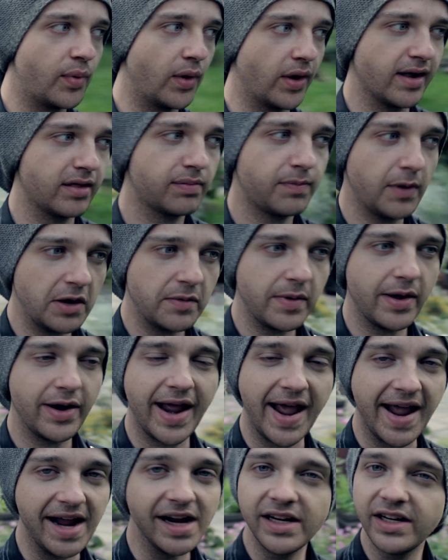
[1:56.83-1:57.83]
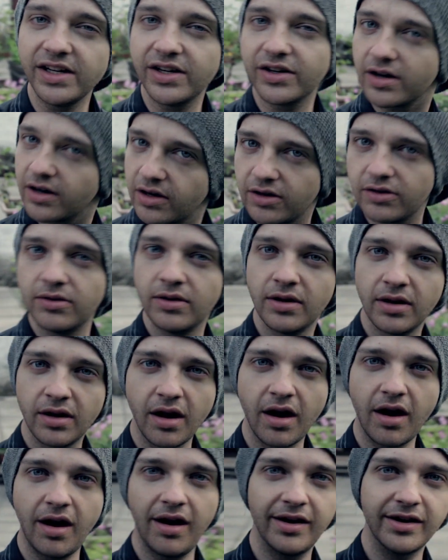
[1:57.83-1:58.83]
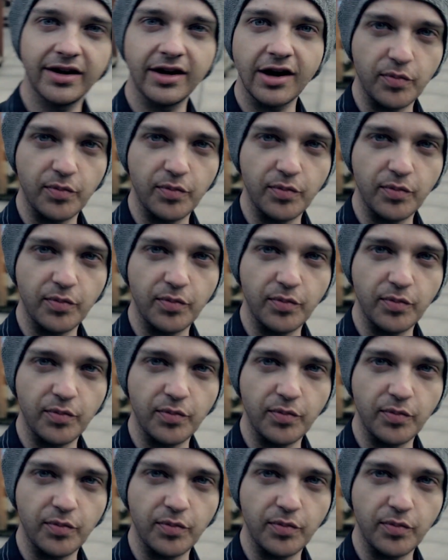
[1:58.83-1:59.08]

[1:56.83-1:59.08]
but I spent about €80 on